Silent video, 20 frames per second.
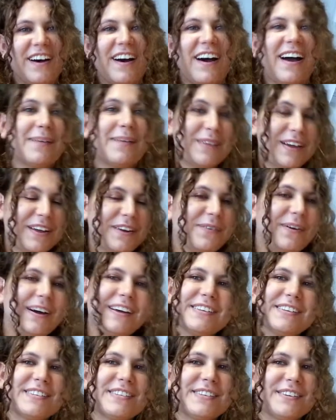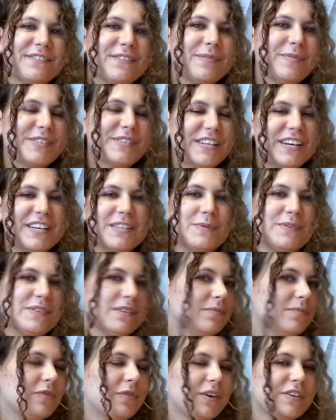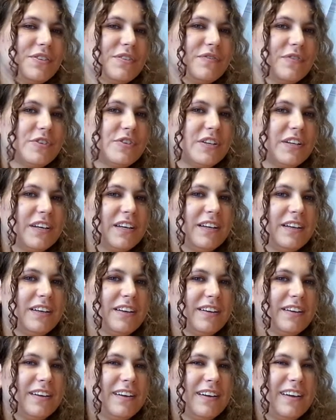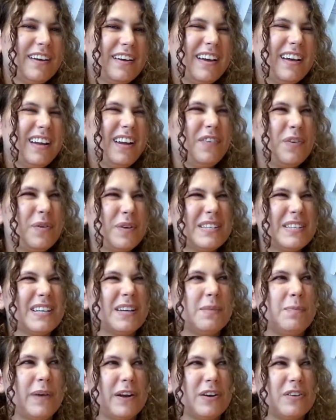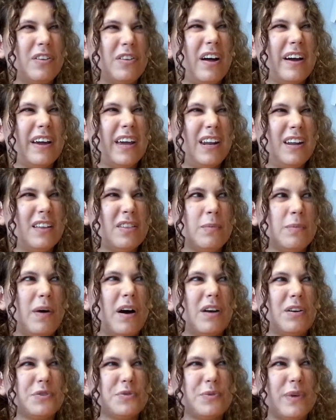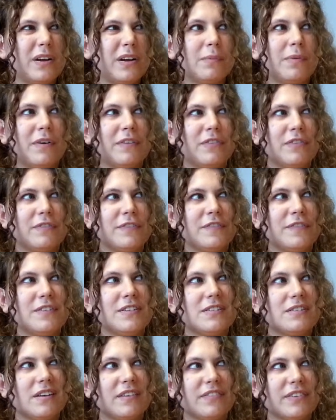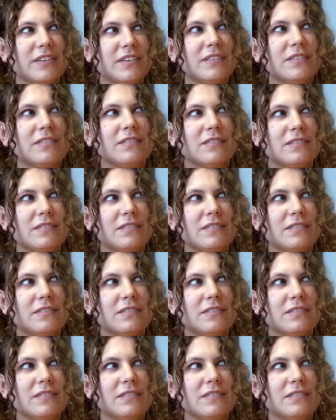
I'm Hannah Weiss from the Science Museum of Western Virginia, and I've always had better luck hitting the bottles right above the 57.